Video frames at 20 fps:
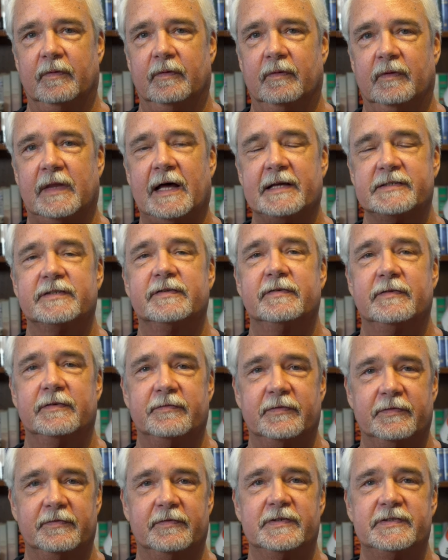lots,
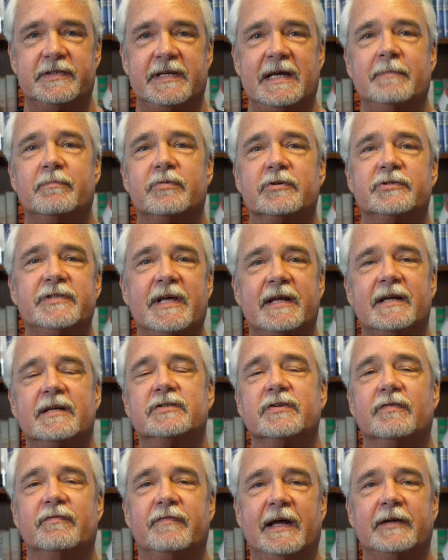the same
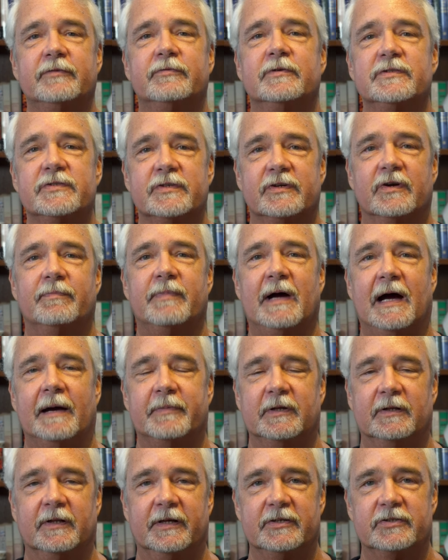percentage of veterans in their
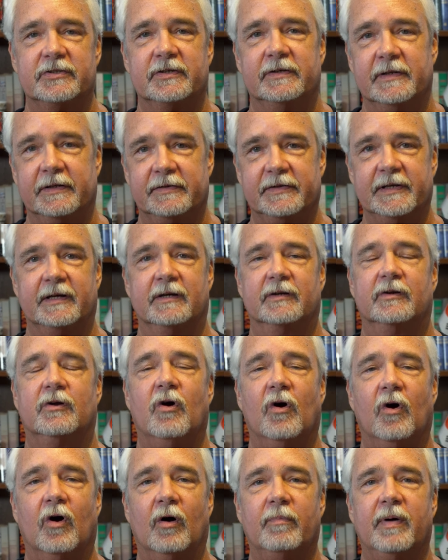population that they could
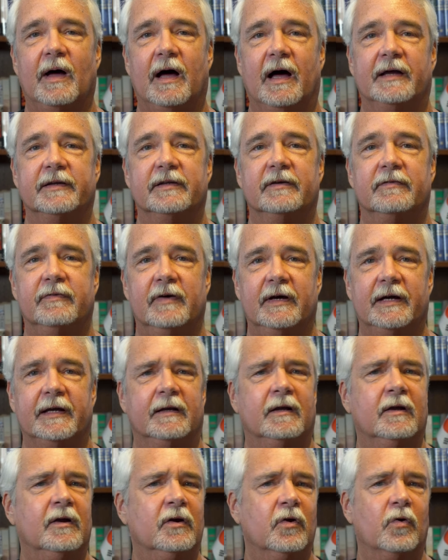call upon to
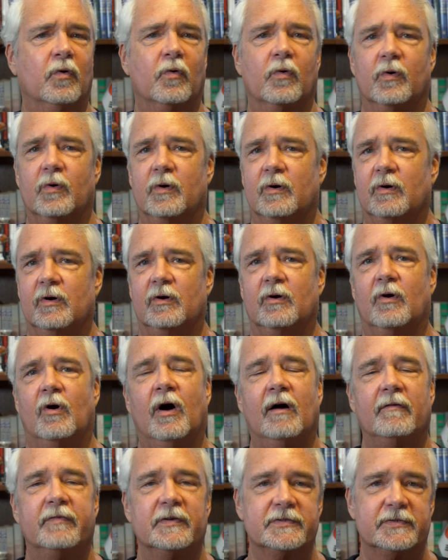fight, or
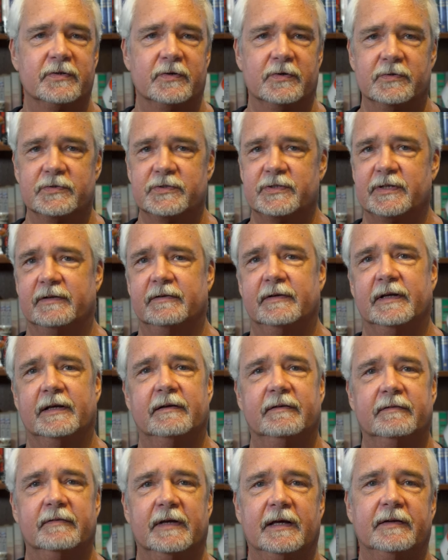officers
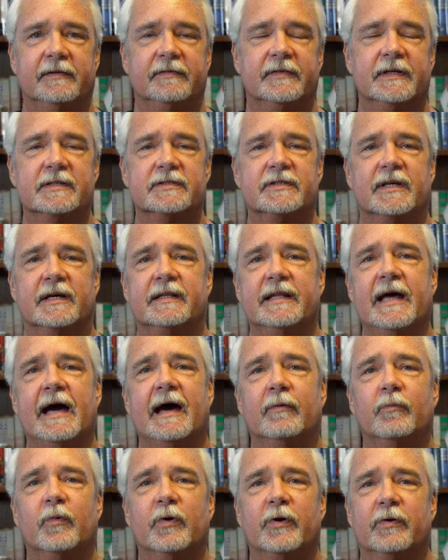and things like
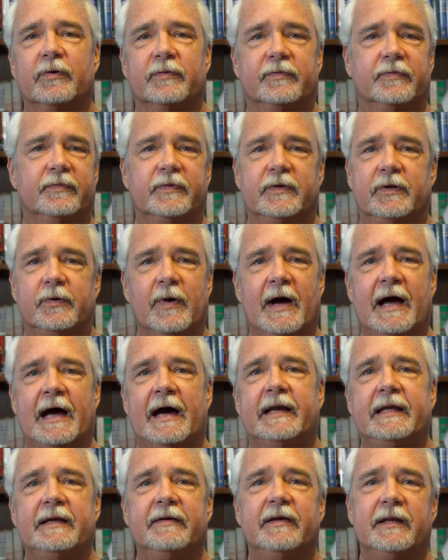that, where you
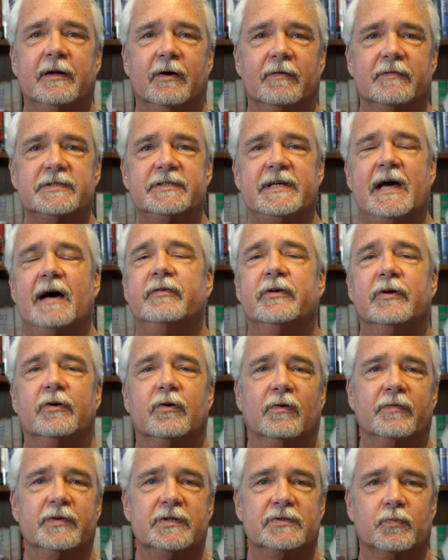had, you know, in the South, you had
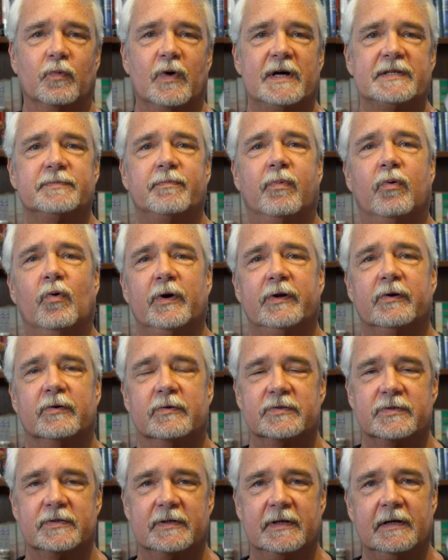all these West
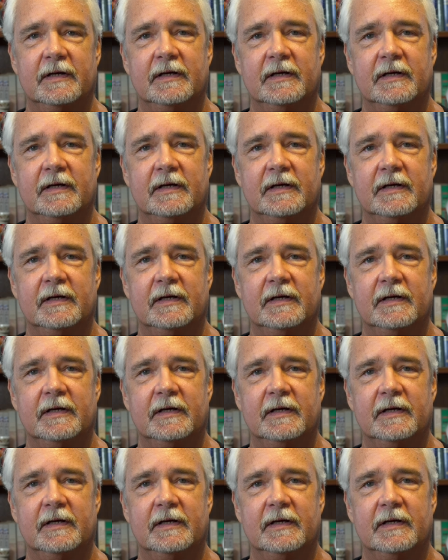Pointers